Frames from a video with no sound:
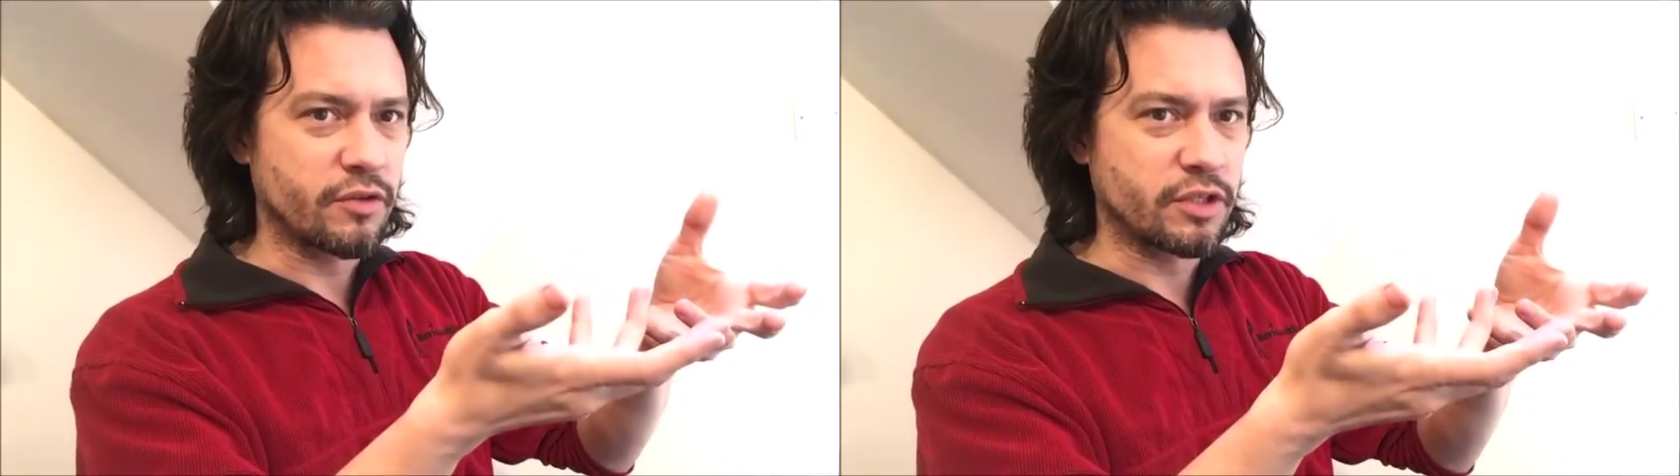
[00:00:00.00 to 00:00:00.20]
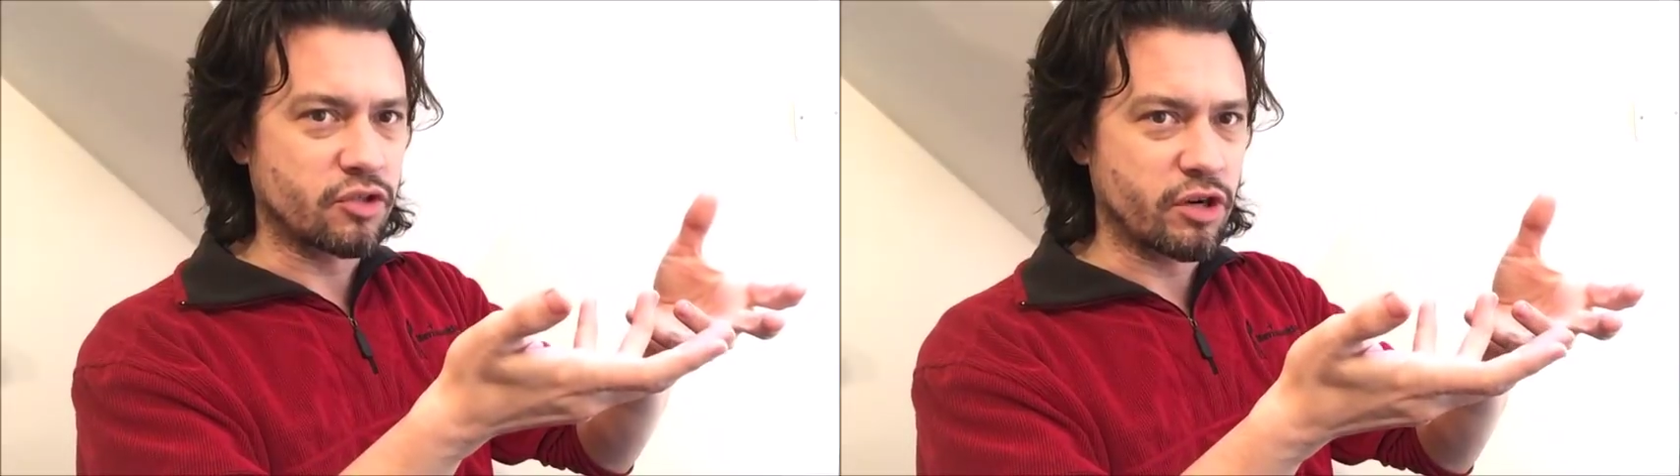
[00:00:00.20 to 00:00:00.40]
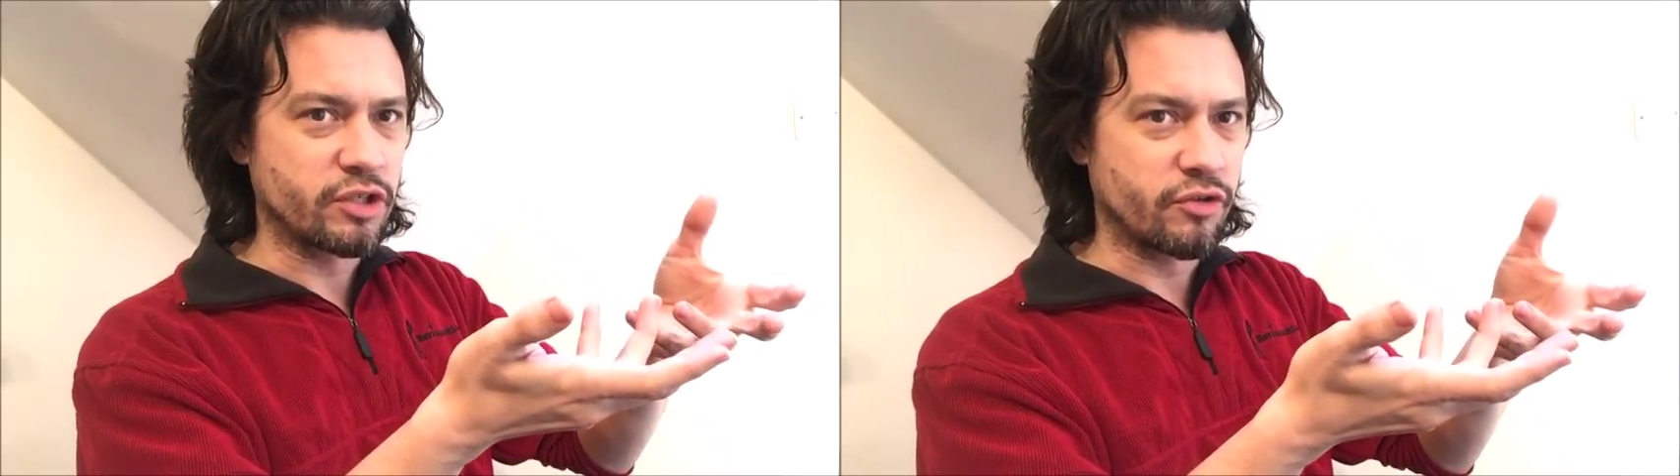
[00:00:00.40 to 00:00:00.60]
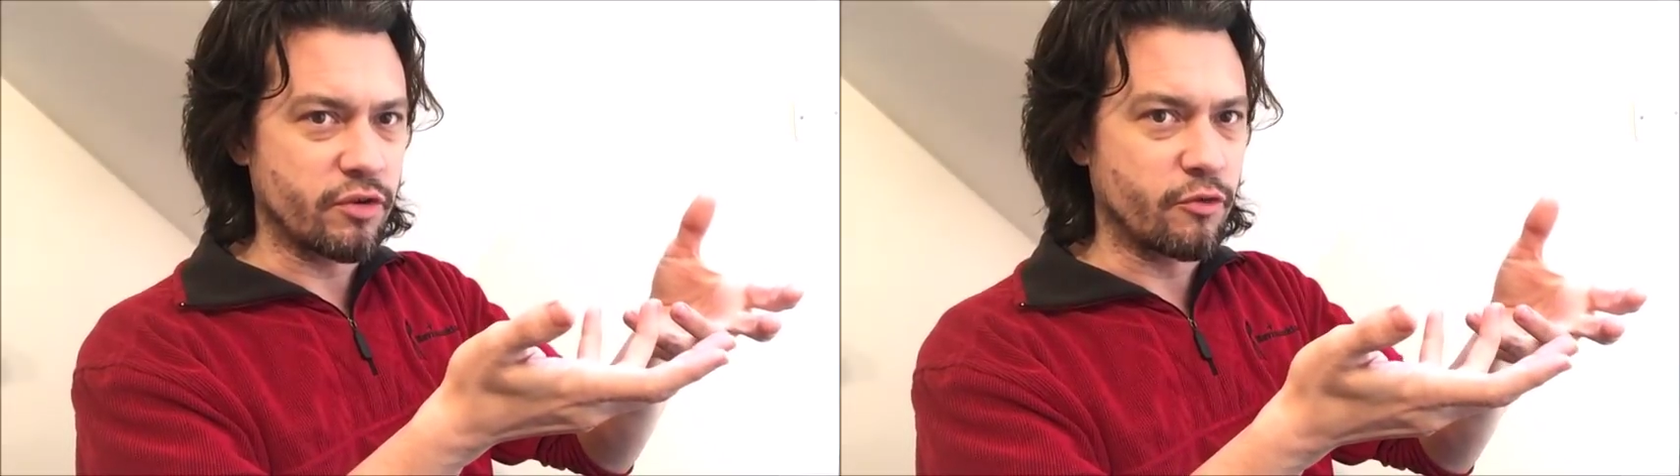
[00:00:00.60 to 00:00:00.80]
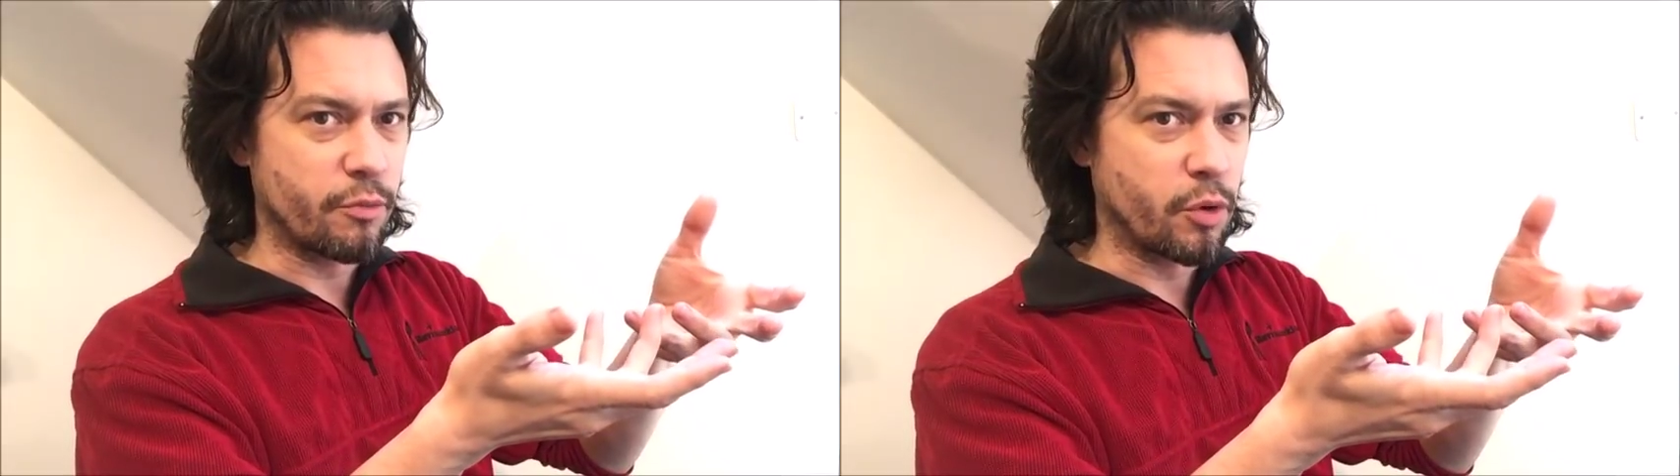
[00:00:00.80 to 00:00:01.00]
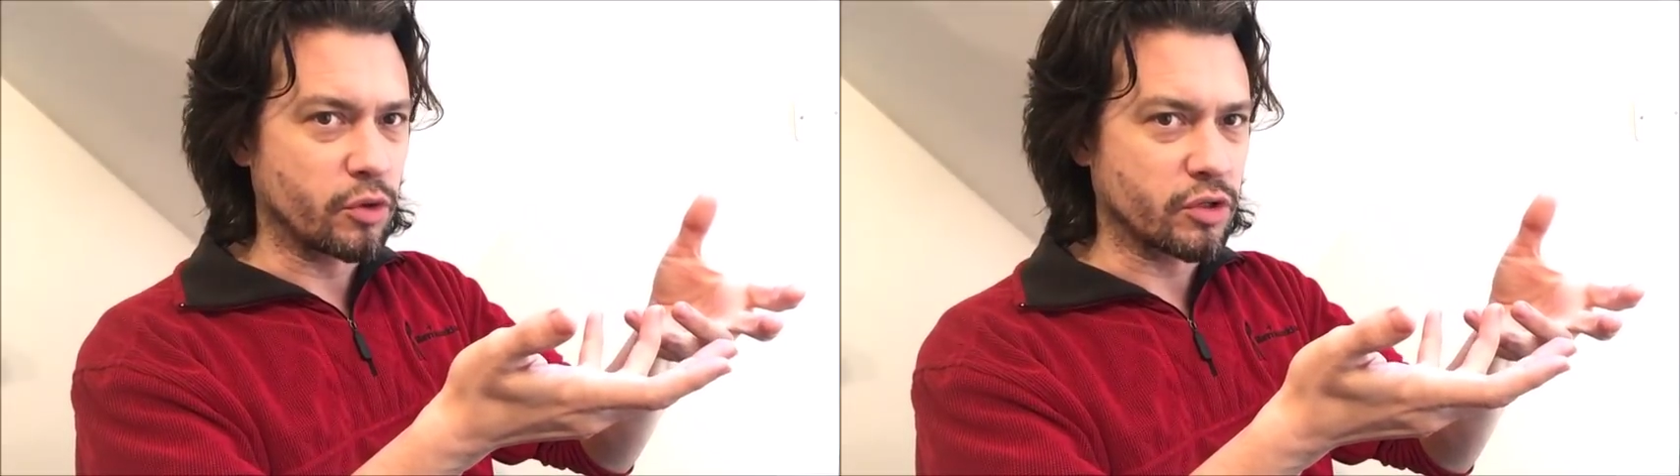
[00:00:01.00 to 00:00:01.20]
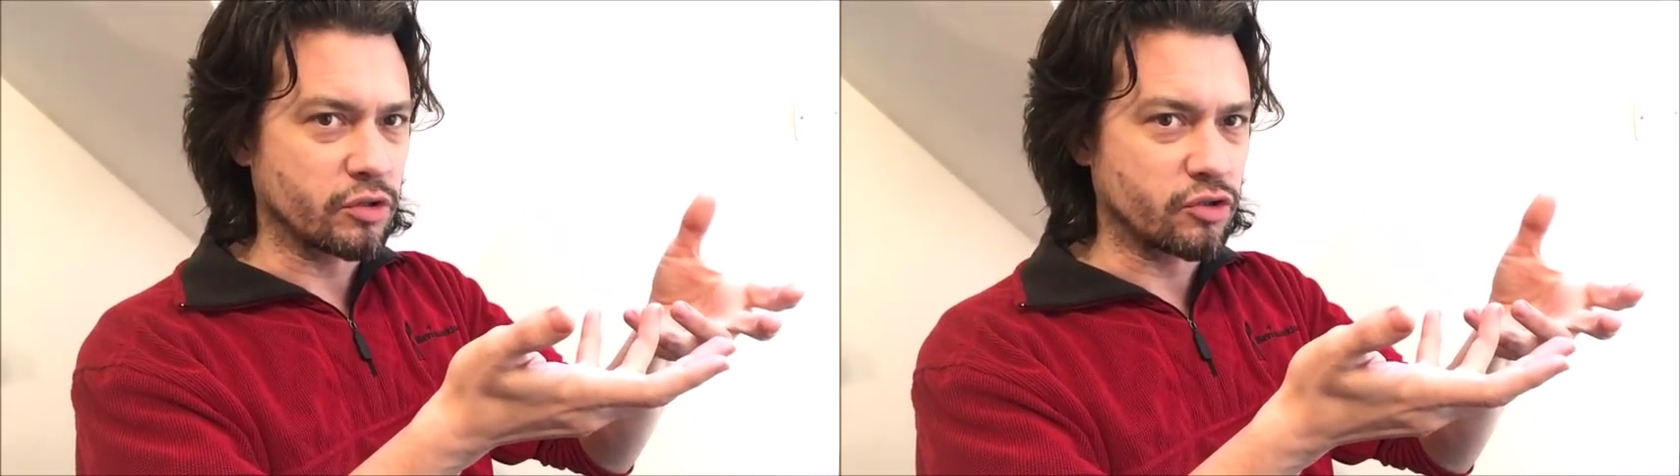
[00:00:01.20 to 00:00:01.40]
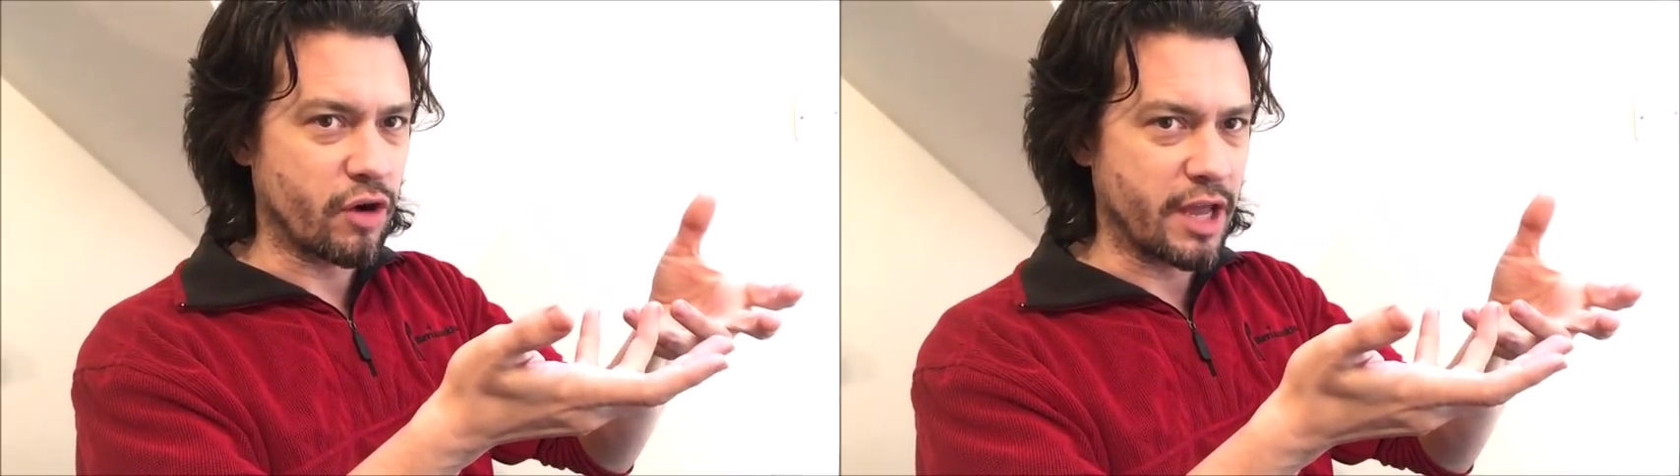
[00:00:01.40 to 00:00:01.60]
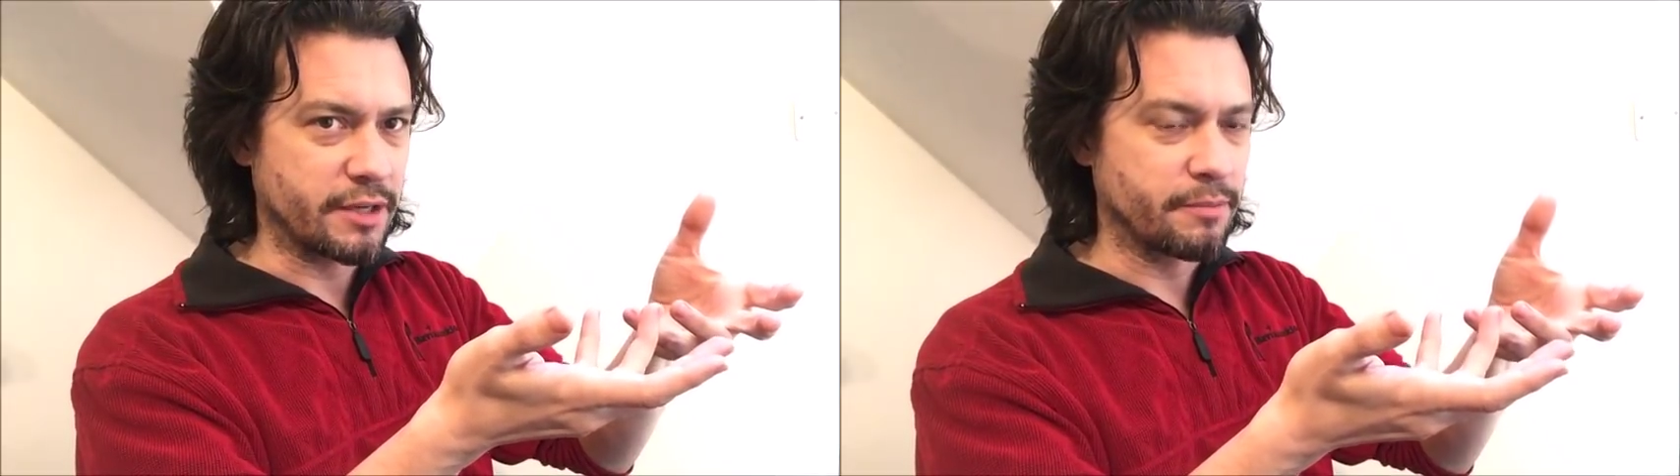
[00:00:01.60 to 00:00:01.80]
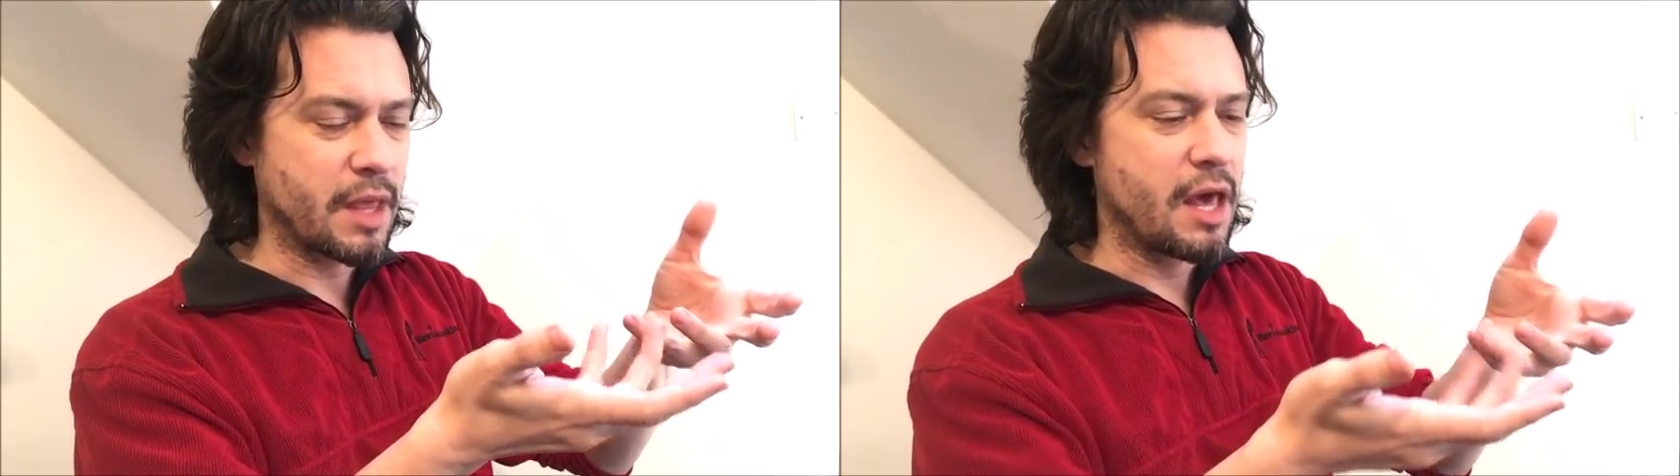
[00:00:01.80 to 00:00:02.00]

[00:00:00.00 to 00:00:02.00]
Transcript: this Treasury report on trade.